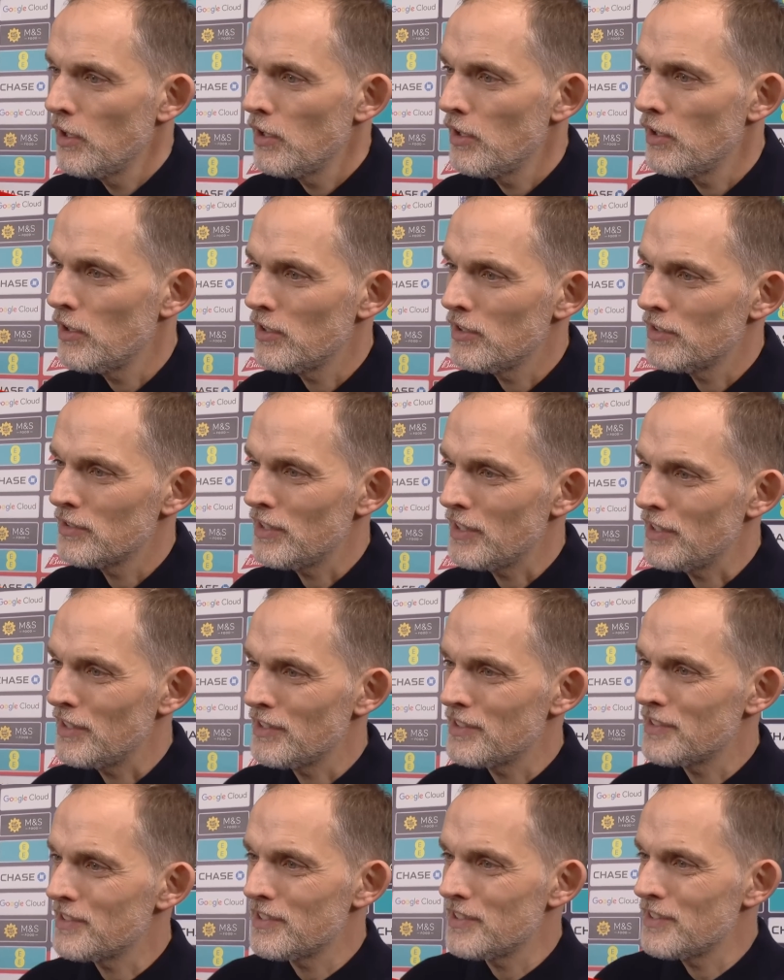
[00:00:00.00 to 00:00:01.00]
that
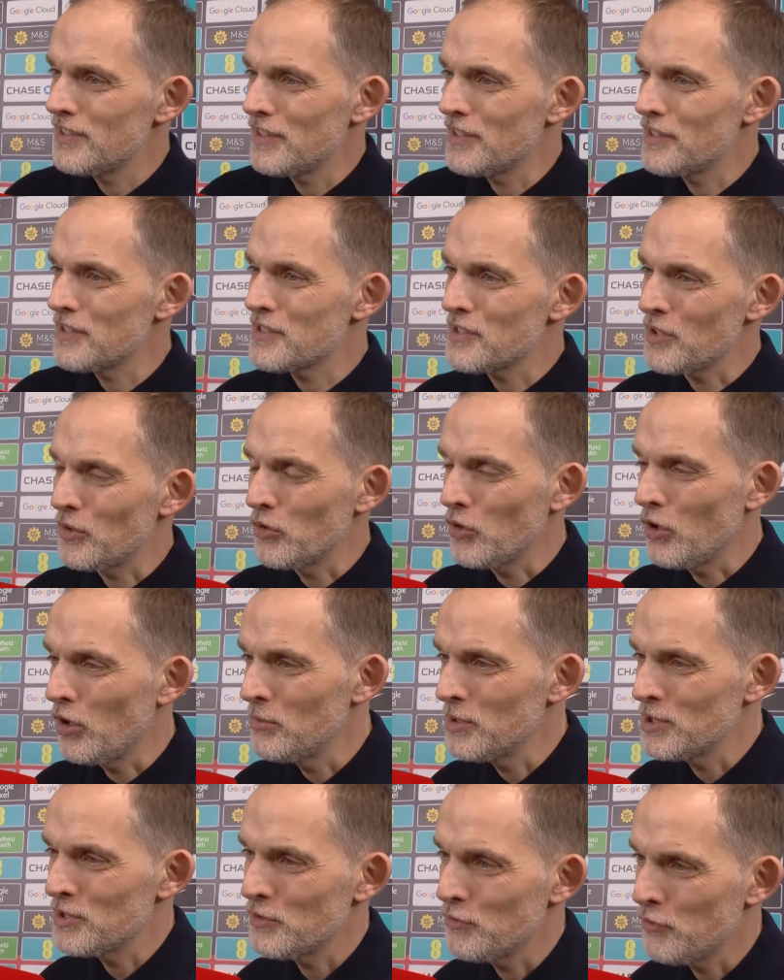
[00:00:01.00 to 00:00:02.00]
it's so
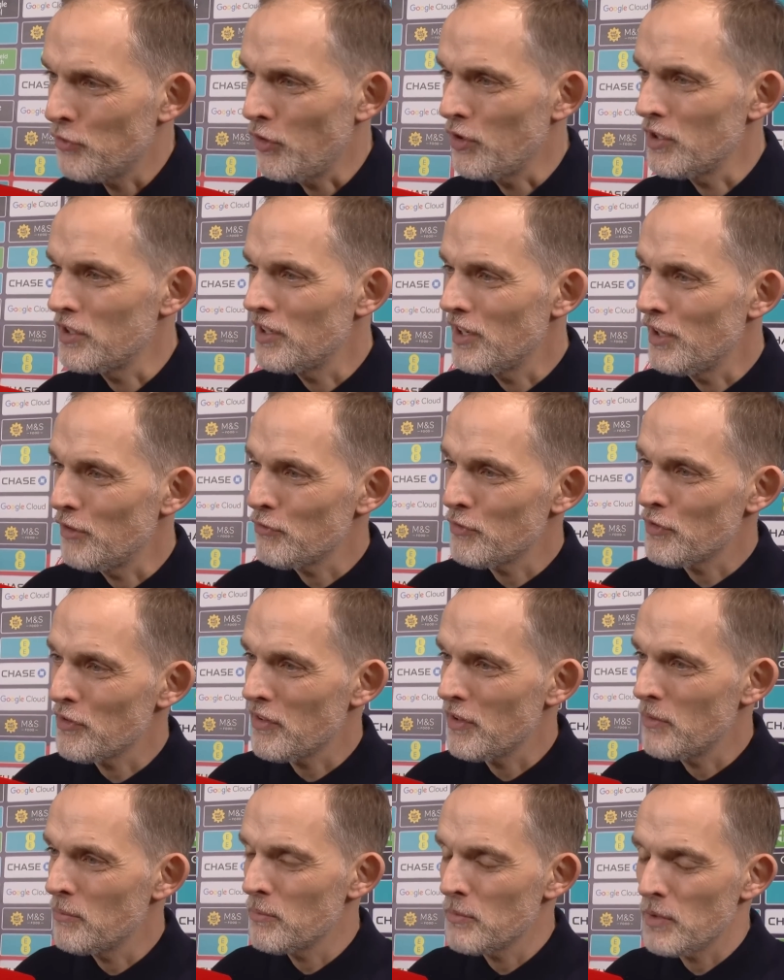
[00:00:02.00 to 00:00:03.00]
normal to fall in love with
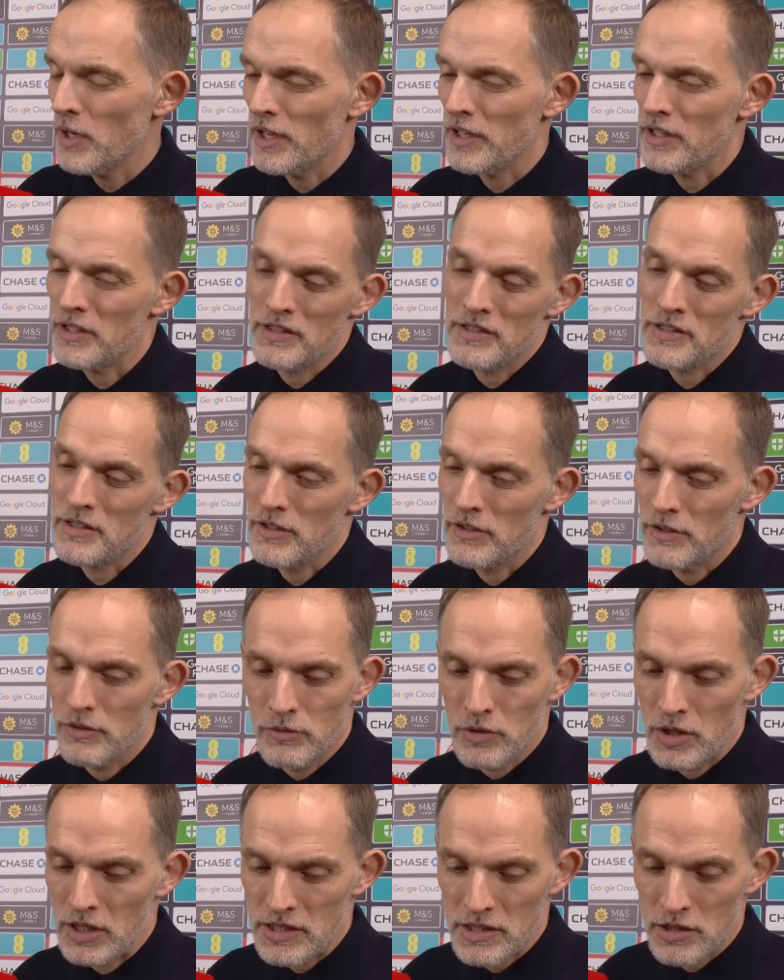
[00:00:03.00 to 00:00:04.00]
him. Like he's a
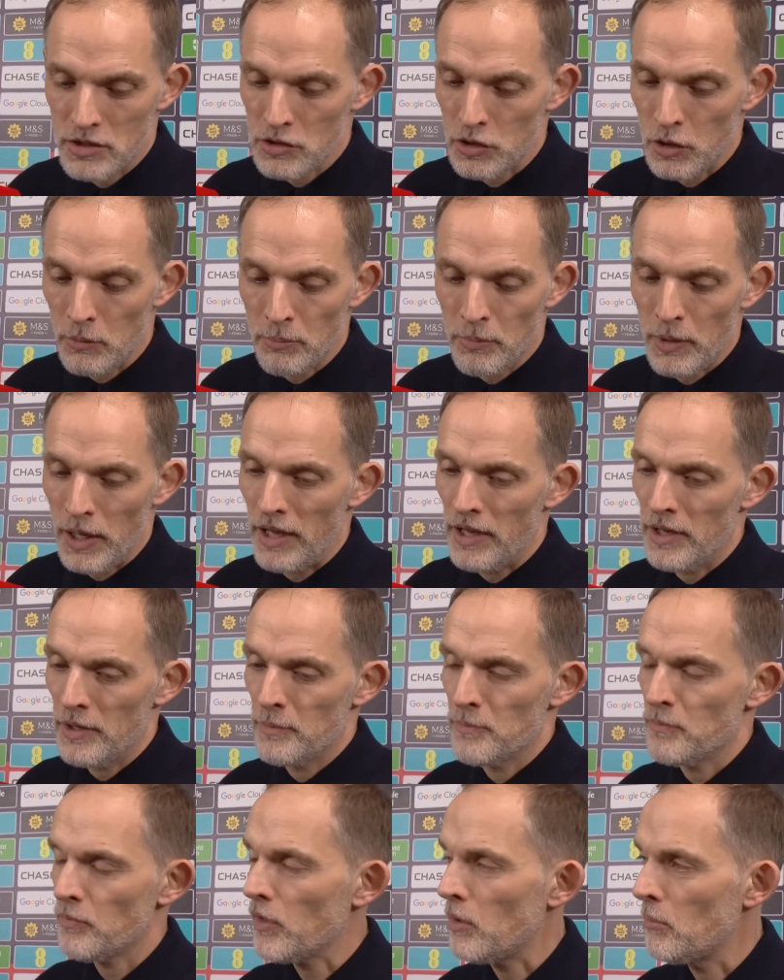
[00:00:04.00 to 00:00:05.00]
top player,
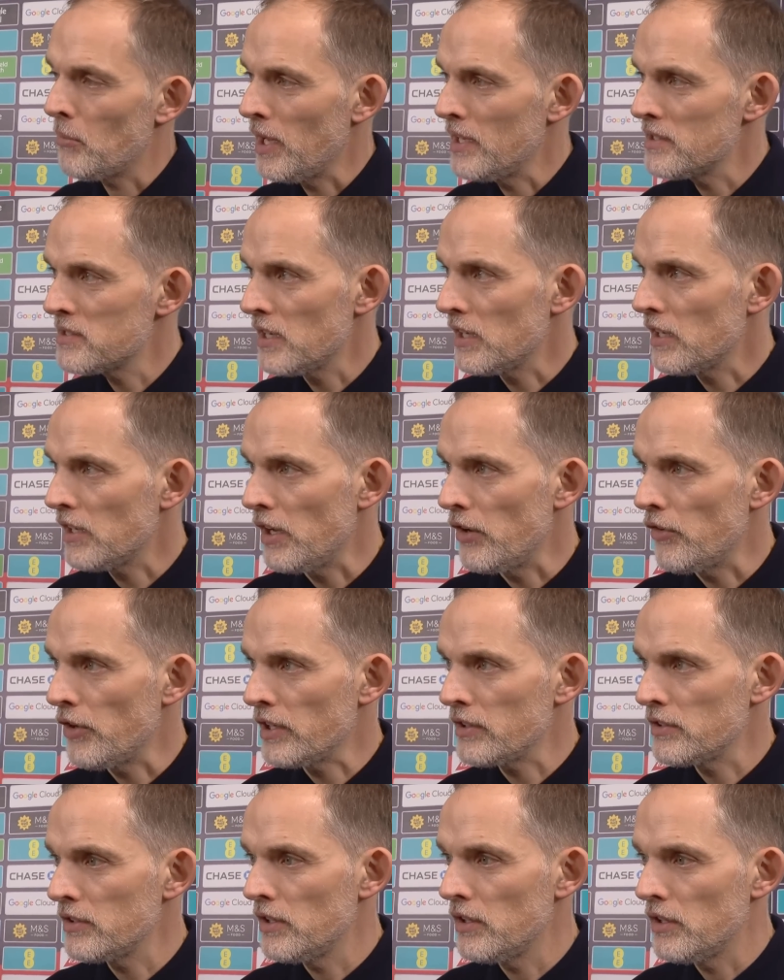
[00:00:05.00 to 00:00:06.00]
amazing
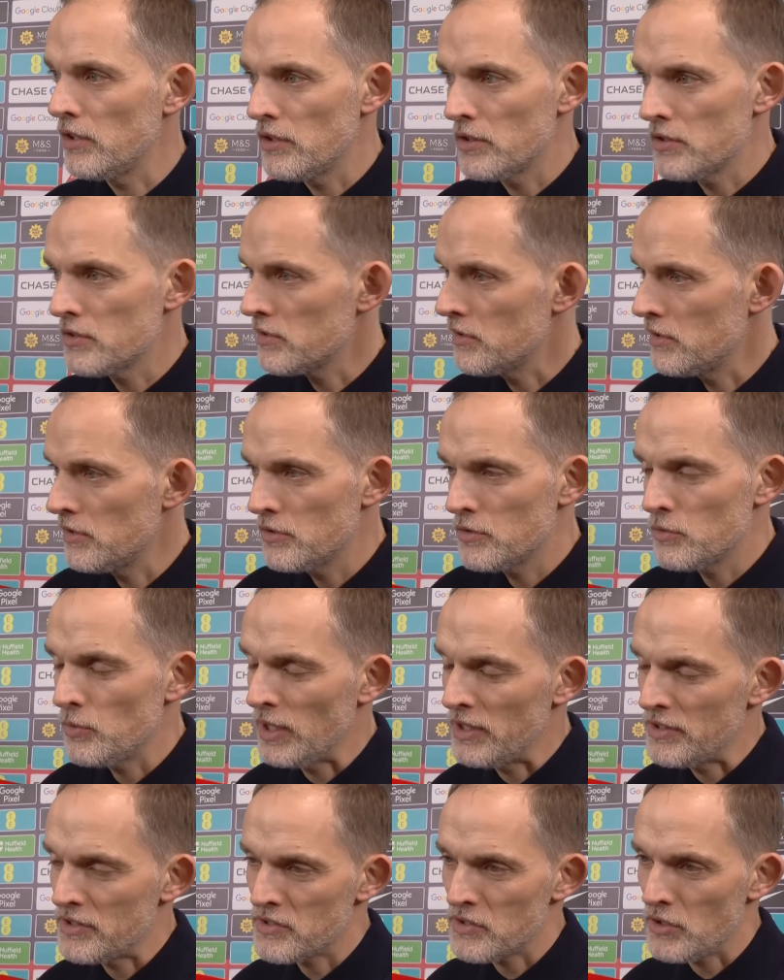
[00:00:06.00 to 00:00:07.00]
character, and
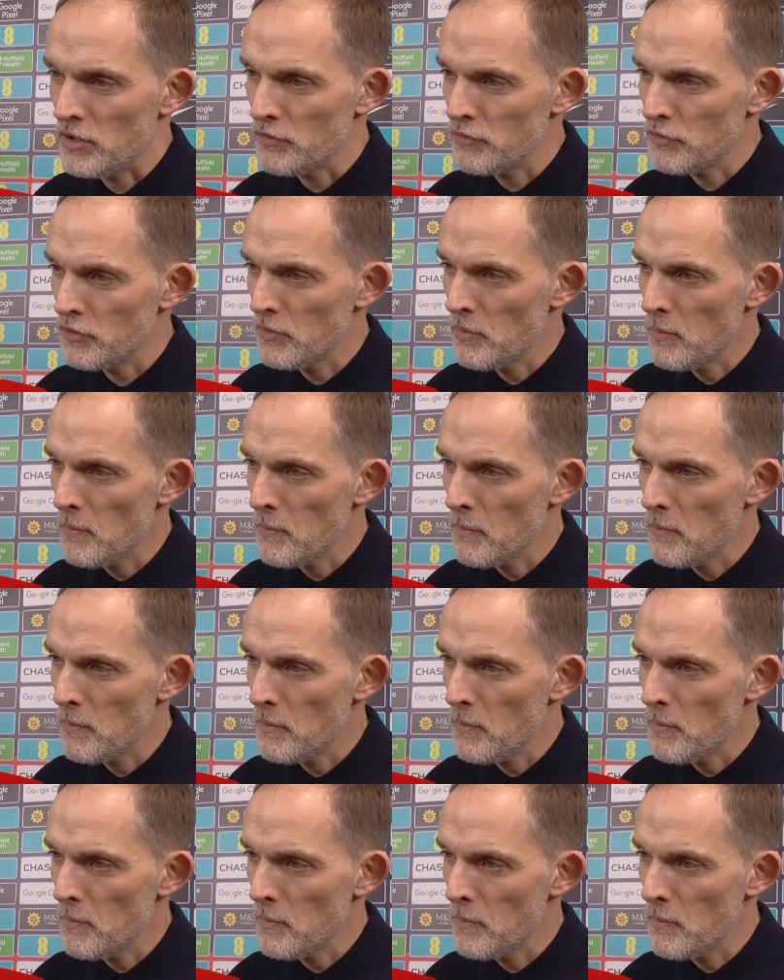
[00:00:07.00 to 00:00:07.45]
well deserved.